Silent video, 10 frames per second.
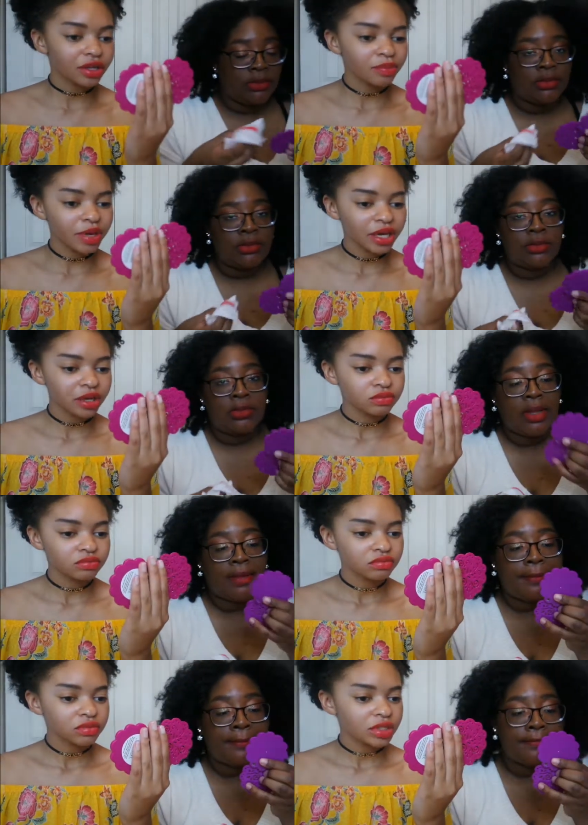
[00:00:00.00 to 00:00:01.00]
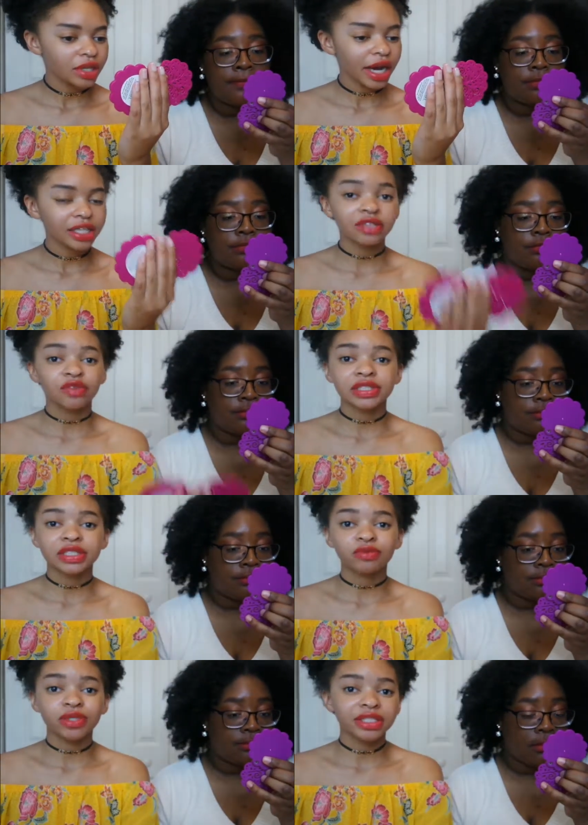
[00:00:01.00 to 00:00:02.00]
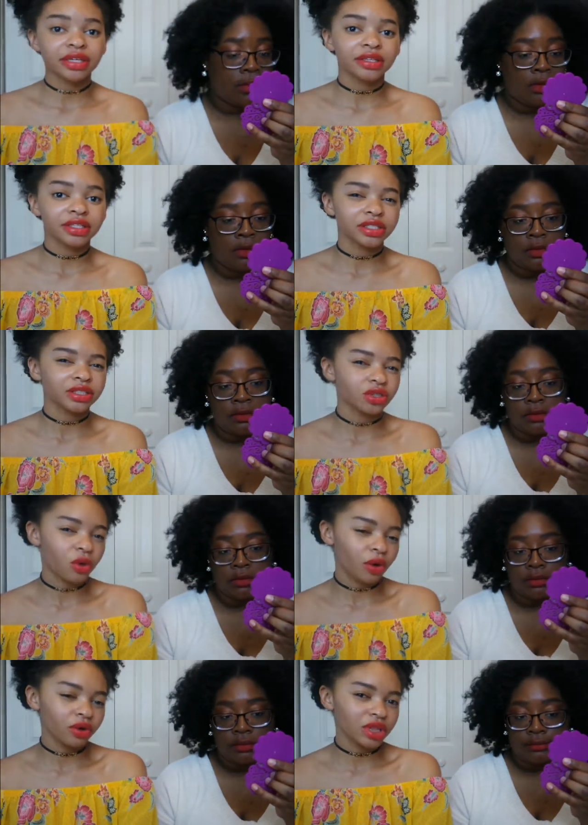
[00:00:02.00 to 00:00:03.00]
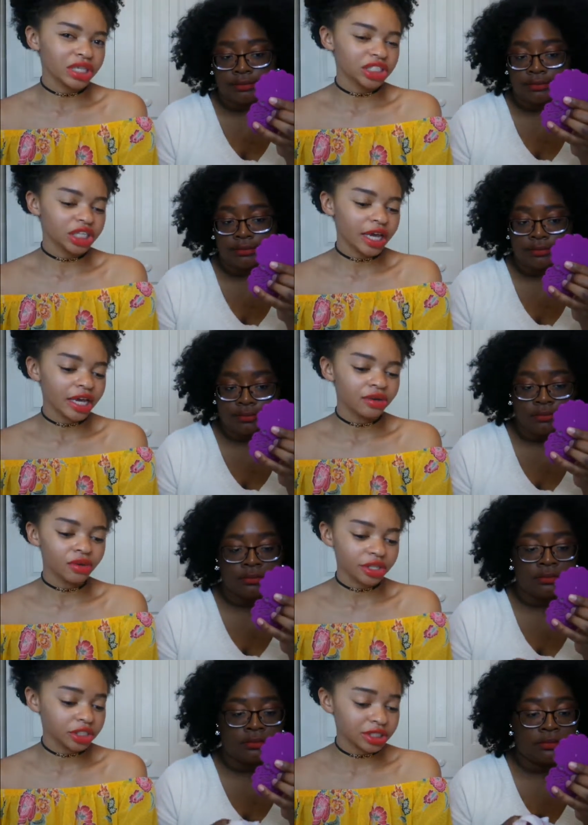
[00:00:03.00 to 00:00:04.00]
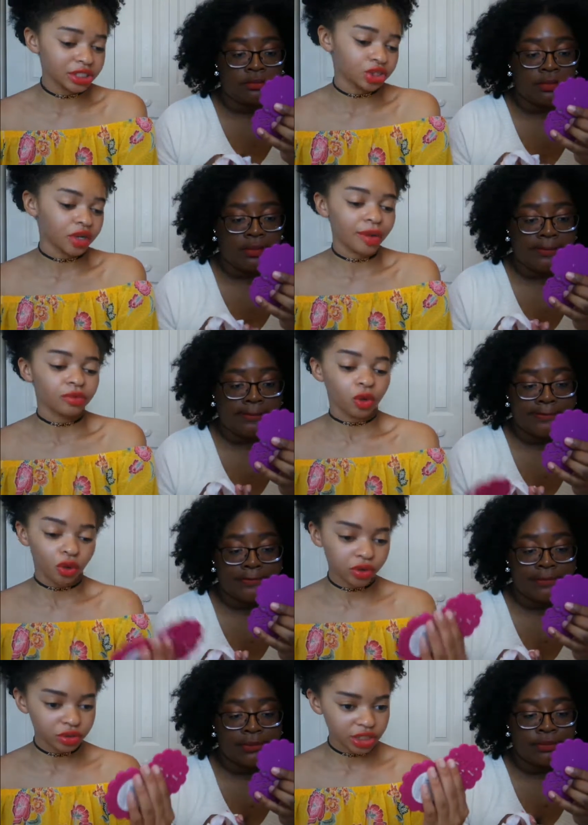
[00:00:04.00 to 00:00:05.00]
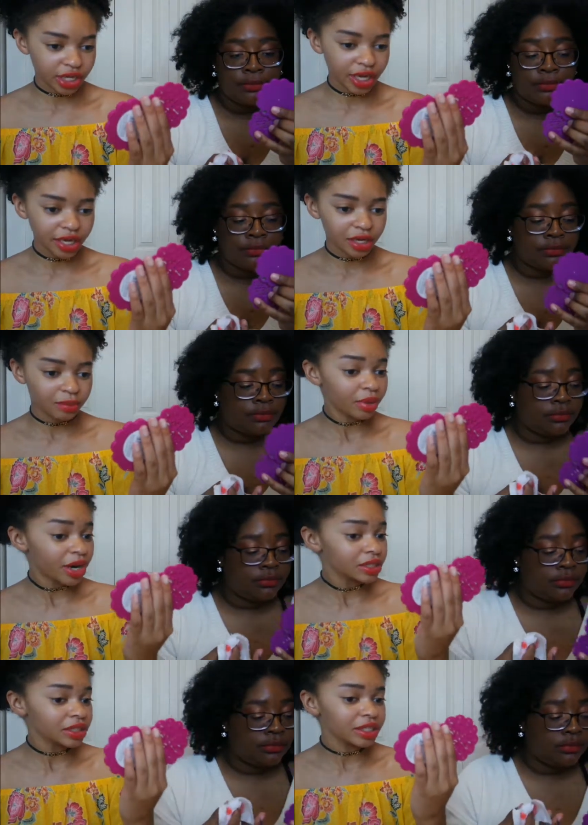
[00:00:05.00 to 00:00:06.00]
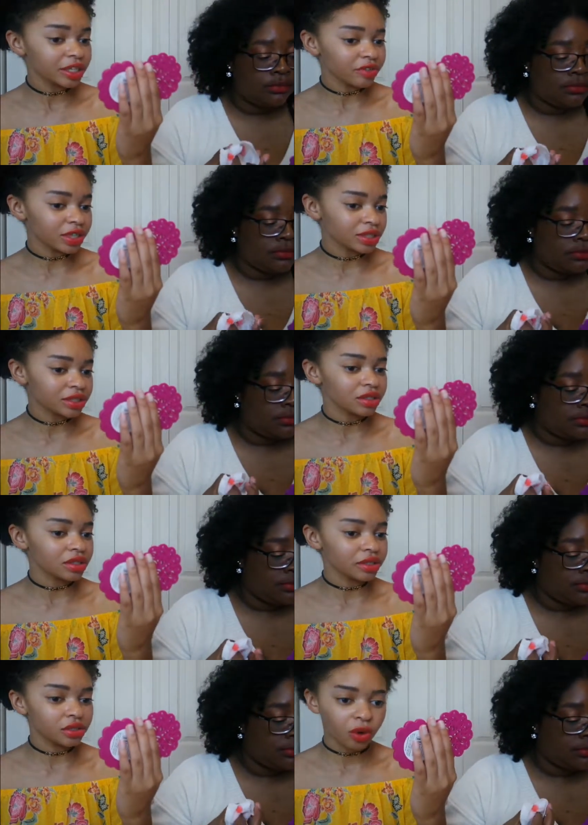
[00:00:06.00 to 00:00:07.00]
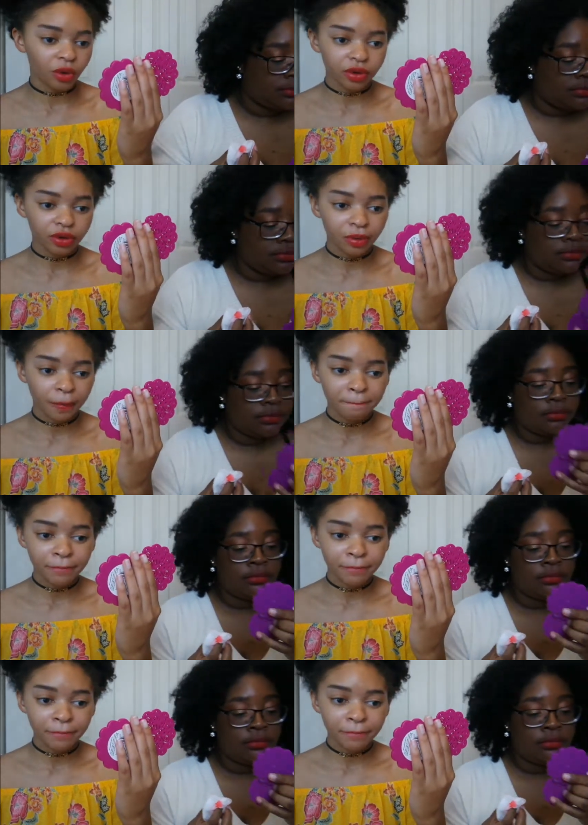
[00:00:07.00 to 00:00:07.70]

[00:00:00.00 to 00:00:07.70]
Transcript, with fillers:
Speaker 1: little bit... I definitely would say that this is a corally shade or just a straight up coral shade. In person, it definitely does look coral.